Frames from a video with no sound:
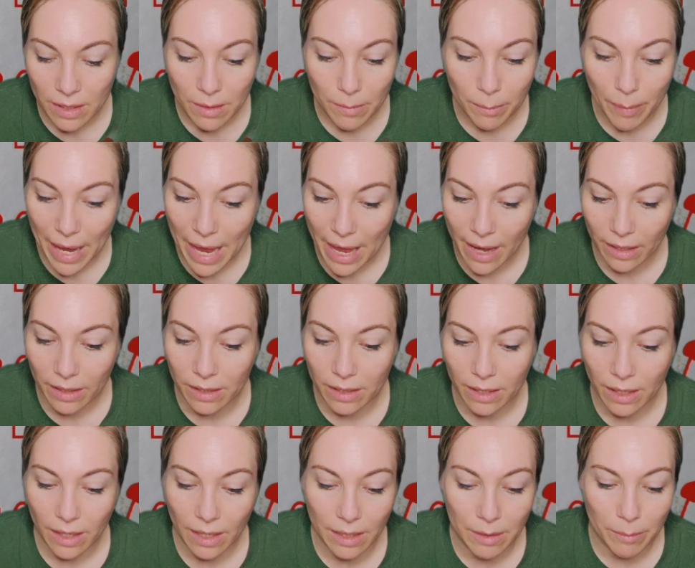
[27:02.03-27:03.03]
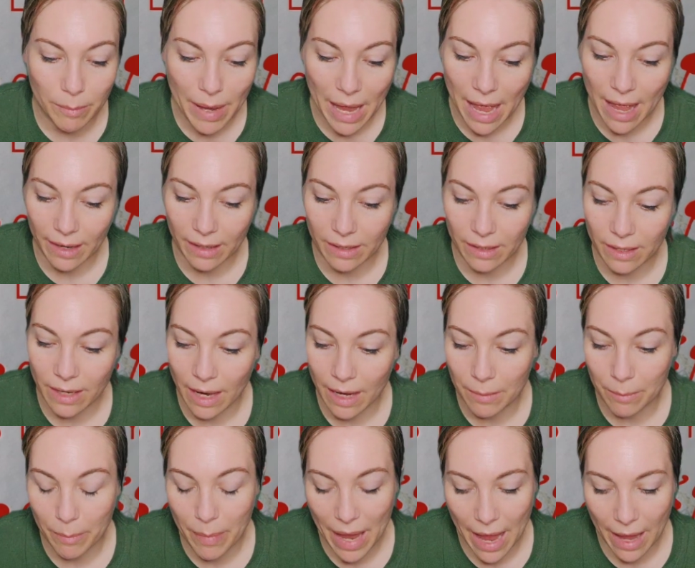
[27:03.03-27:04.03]
Back and back
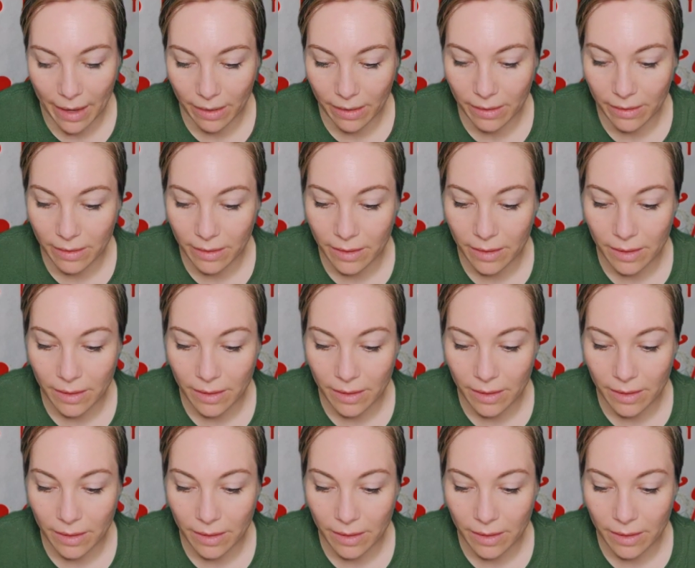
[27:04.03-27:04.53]
and back."